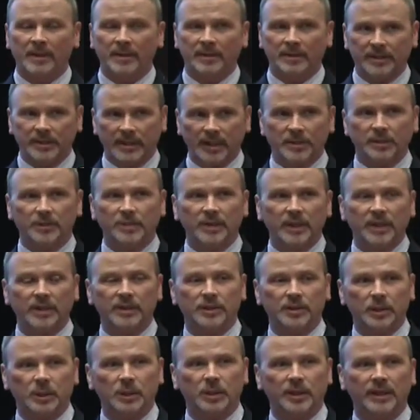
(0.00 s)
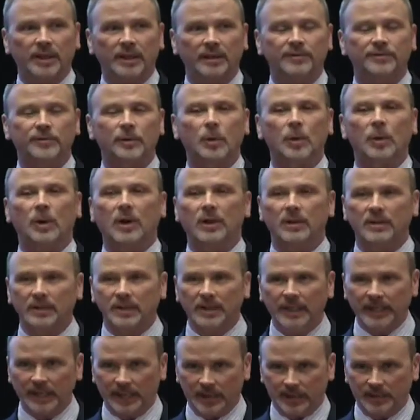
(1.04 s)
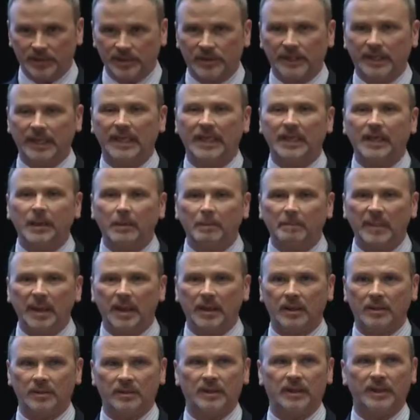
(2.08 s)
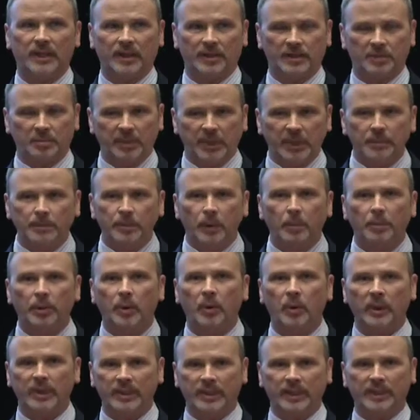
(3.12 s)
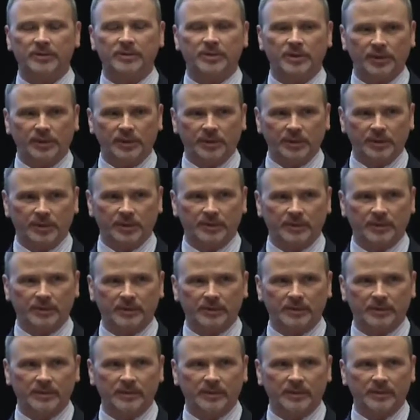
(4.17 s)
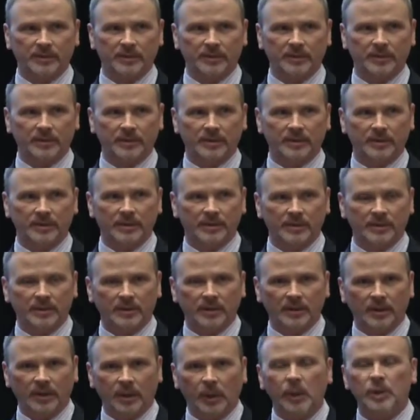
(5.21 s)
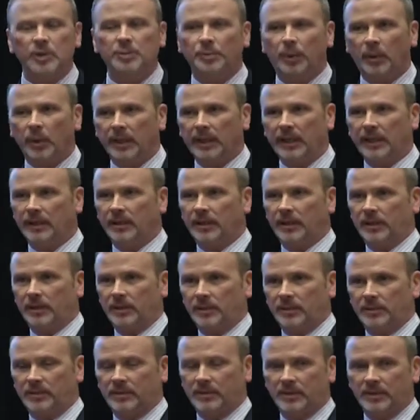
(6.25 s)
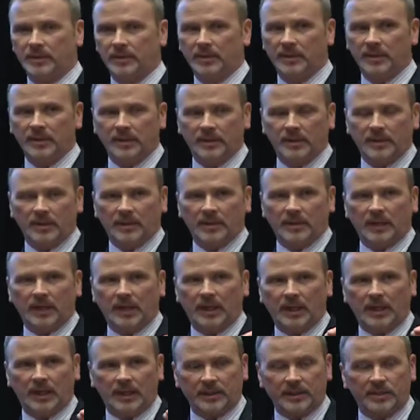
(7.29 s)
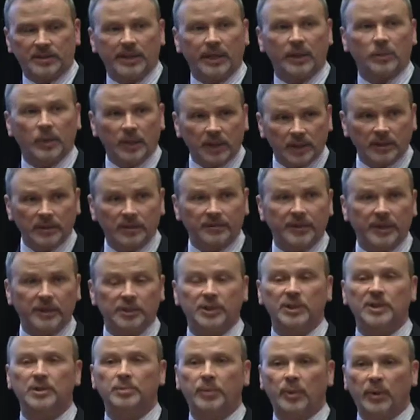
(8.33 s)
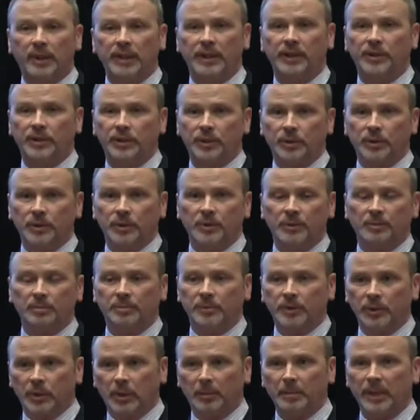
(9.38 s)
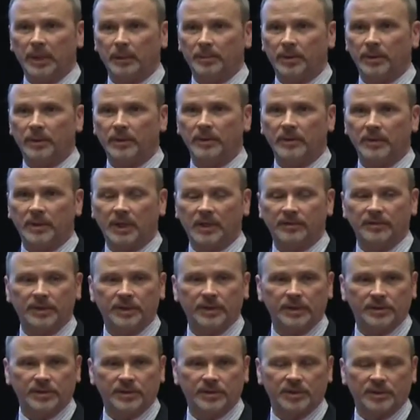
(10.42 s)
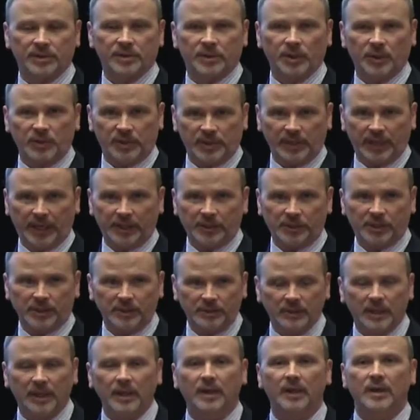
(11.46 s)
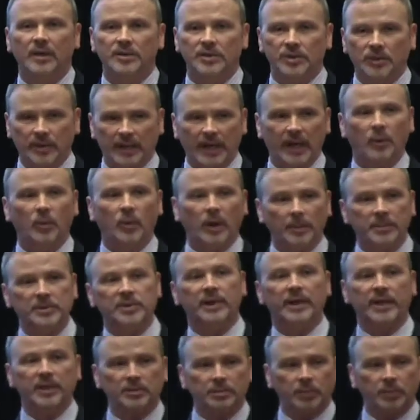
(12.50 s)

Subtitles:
The other thing that they're looking for are links, inbound links, people pointing to you. Who's pointing to you? The tent rental division is pointing to you. You're a member of this association, so that website is